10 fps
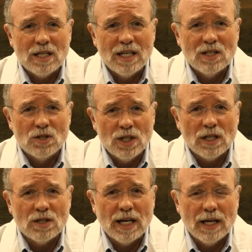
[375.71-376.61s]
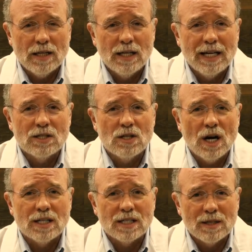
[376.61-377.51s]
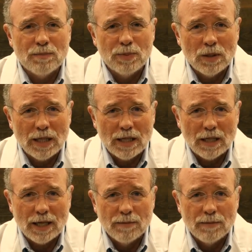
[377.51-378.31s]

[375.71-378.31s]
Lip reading: is near dead, it's not completely.